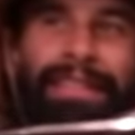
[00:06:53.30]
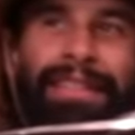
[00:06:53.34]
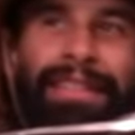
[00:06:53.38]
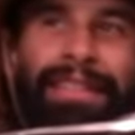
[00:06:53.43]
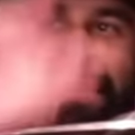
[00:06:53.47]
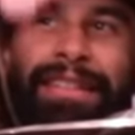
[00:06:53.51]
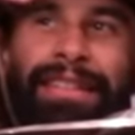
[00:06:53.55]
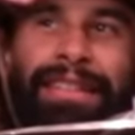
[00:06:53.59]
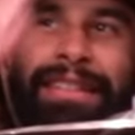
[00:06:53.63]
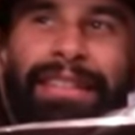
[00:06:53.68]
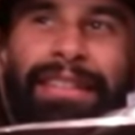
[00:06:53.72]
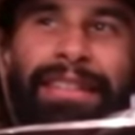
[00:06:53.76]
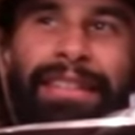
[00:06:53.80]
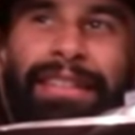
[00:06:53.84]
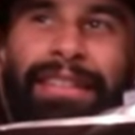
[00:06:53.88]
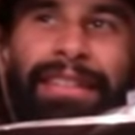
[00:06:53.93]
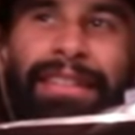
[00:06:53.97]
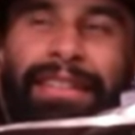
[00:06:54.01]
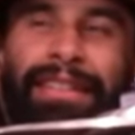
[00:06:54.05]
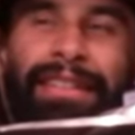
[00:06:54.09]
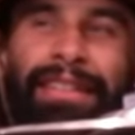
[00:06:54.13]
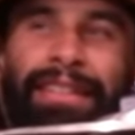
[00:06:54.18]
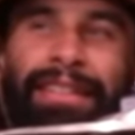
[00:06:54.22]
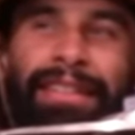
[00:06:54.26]

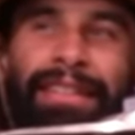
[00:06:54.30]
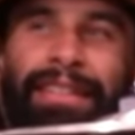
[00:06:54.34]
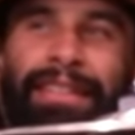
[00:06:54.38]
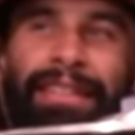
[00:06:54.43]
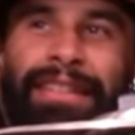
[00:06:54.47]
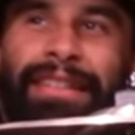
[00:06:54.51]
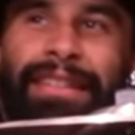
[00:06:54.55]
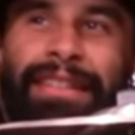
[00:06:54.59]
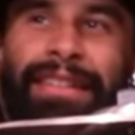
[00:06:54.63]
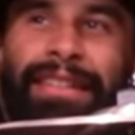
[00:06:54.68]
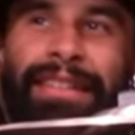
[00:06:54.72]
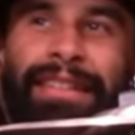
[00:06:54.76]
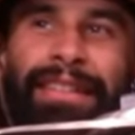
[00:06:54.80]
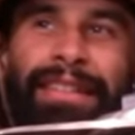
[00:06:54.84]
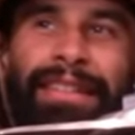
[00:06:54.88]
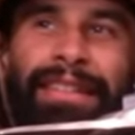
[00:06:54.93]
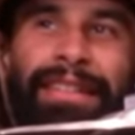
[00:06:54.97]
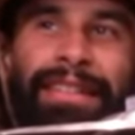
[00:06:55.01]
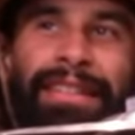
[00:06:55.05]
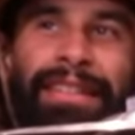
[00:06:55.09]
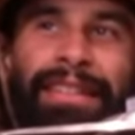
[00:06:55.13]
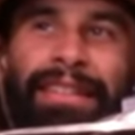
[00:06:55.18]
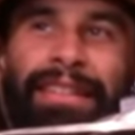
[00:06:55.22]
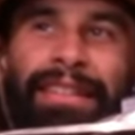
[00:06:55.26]

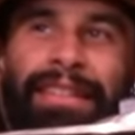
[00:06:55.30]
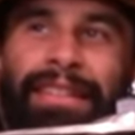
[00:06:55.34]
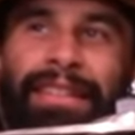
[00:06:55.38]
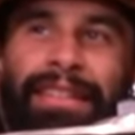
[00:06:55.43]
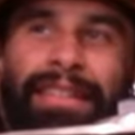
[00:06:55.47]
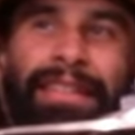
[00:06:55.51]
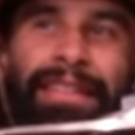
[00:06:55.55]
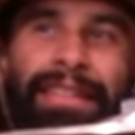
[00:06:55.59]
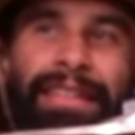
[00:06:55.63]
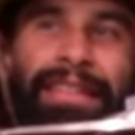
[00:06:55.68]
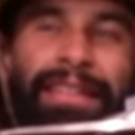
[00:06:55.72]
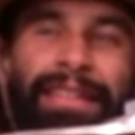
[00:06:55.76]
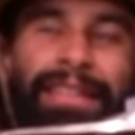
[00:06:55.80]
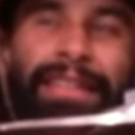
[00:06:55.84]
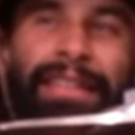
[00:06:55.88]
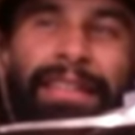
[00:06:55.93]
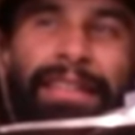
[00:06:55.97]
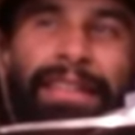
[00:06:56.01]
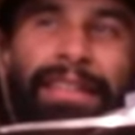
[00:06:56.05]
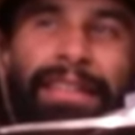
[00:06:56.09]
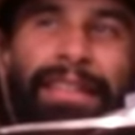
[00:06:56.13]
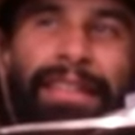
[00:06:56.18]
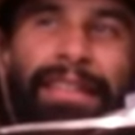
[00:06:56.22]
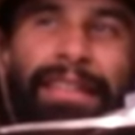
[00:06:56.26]
[no speech]